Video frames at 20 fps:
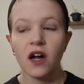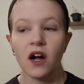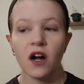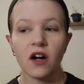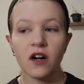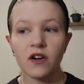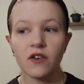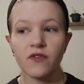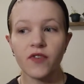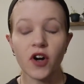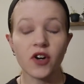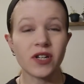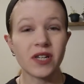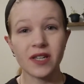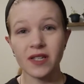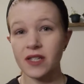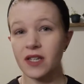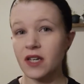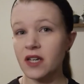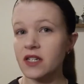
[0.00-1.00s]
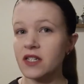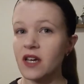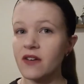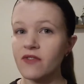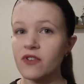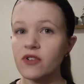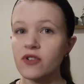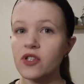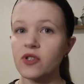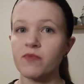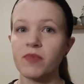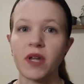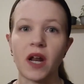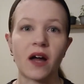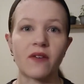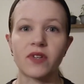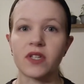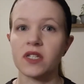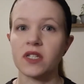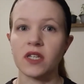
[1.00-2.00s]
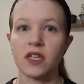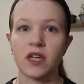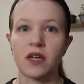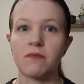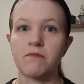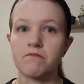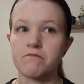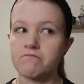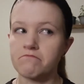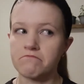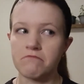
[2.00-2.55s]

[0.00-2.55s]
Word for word: of artistic endeavors, but obviously